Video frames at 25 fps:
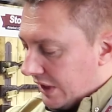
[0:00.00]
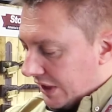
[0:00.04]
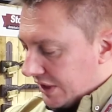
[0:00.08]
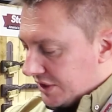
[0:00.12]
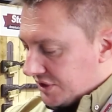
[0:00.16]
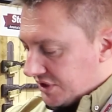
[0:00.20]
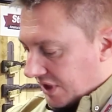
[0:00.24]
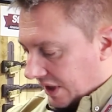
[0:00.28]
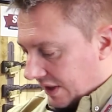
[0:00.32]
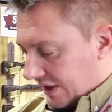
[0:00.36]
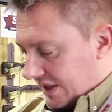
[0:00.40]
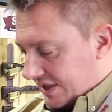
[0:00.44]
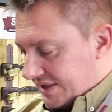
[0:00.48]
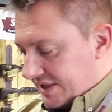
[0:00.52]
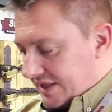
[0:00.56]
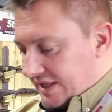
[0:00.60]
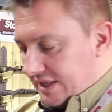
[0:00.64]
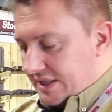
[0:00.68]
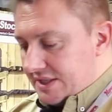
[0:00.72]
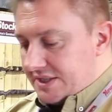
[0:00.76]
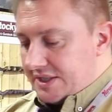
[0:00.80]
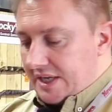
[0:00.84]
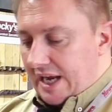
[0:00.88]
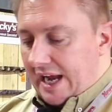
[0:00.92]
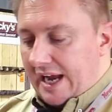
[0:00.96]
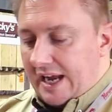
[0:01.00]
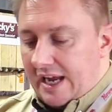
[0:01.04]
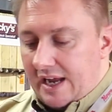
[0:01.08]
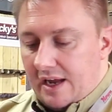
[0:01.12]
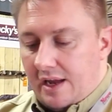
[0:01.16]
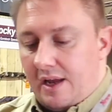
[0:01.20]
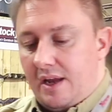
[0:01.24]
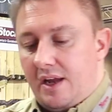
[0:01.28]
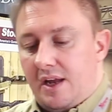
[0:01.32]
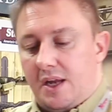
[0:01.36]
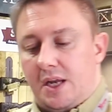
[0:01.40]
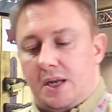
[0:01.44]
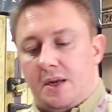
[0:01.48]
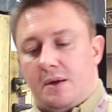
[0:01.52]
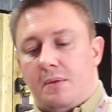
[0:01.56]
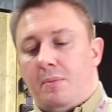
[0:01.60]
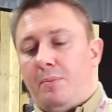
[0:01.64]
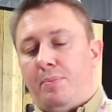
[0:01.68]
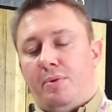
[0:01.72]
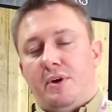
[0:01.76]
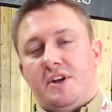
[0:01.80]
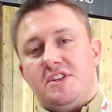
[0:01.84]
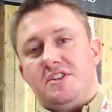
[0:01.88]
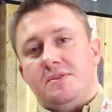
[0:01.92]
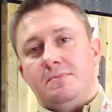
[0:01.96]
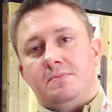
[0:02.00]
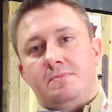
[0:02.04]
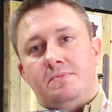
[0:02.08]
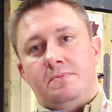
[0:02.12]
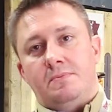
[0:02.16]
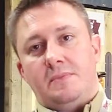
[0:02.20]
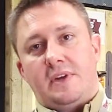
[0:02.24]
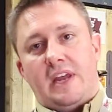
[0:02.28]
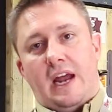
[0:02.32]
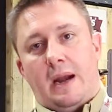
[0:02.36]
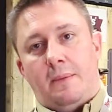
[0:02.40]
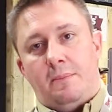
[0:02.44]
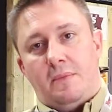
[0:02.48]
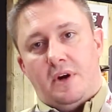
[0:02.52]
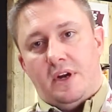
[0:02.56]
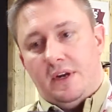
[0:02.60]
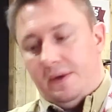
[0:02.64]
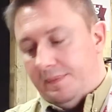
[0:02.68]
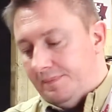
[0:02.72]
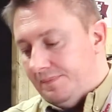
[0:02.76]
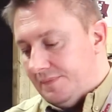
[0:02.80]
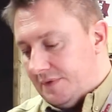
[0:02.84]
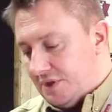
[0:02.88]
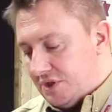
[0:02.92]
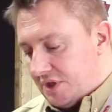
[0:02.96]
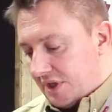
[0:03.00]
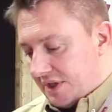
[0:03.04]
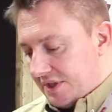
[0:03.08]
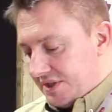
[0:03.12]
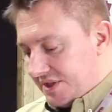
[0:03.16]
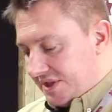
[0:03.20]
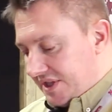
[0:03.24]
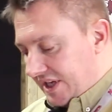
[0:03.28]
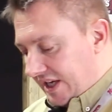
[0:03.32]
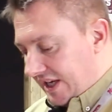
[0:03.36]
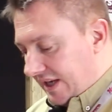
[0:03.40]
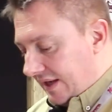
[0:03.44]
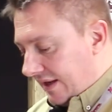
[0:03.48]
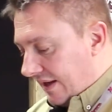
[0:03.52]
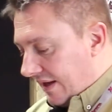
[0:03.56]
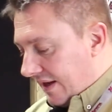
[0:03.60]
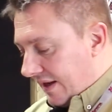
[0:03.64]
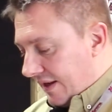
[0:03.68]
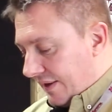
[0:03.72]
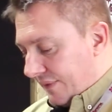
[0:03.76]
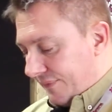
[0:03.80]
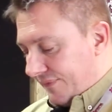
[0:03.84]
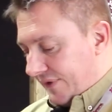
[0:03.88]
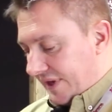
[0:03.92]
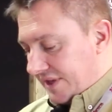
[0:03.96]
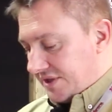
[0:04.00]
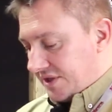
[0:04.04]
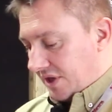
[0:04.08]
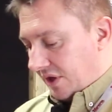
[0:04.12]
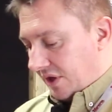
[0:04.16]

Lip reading: So this is a prism camera, as you can see, fits